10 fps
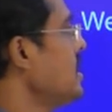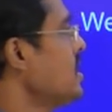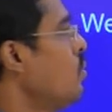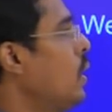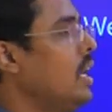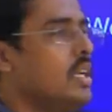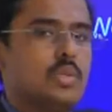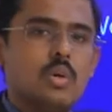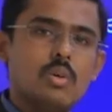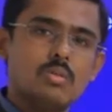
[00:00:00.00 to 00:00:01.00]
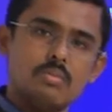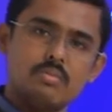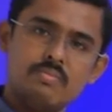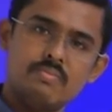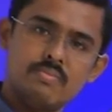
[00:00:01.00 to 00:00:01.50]
is a weld zone?
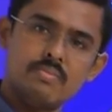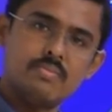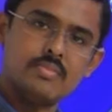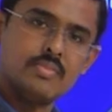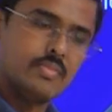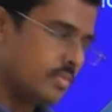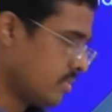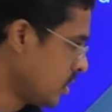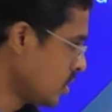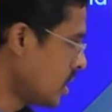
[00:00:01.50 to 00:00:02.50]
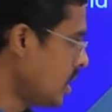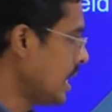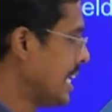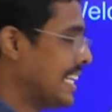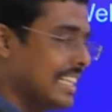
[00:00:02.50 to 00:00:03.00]
You
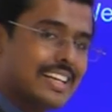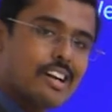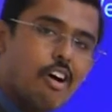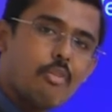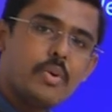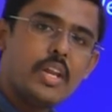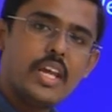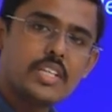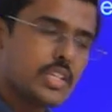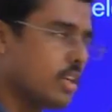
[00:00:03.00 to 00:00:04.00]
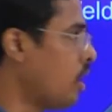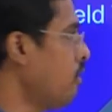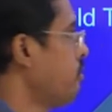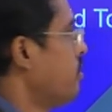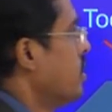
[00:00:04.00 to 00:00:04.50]
see, the combination
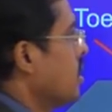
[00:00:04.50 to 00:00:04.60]
of